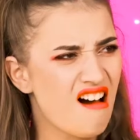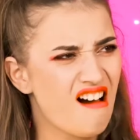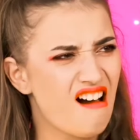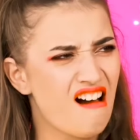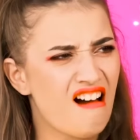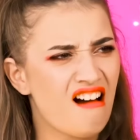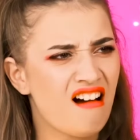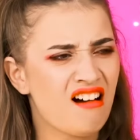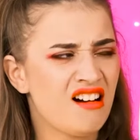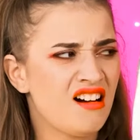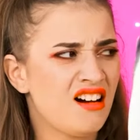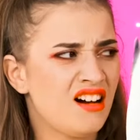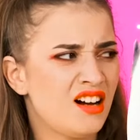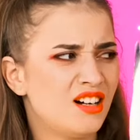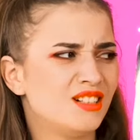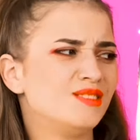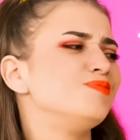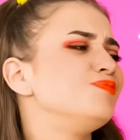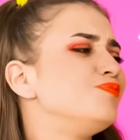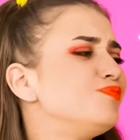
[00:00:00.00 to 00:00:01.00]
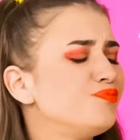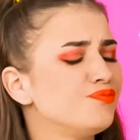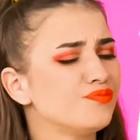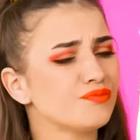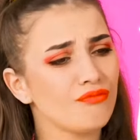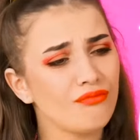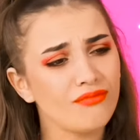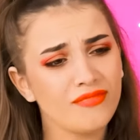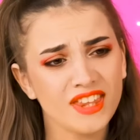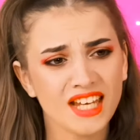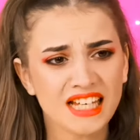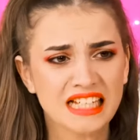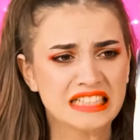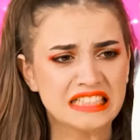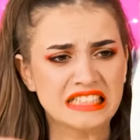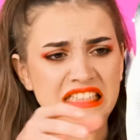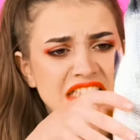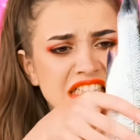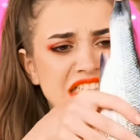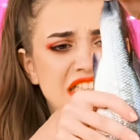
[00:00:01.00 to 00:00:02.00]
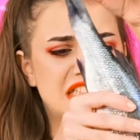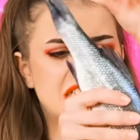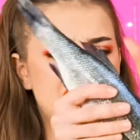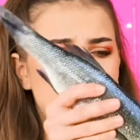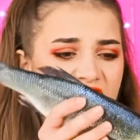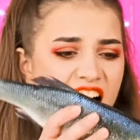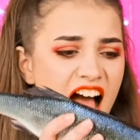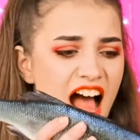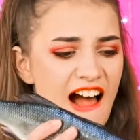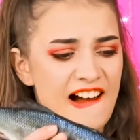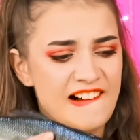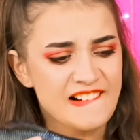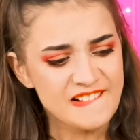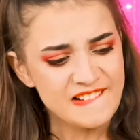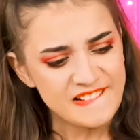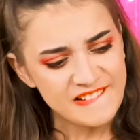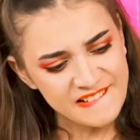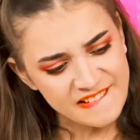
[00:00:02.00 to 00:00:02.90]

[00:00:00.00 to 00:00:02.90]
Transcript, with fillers: Smell yourself. You're very kind.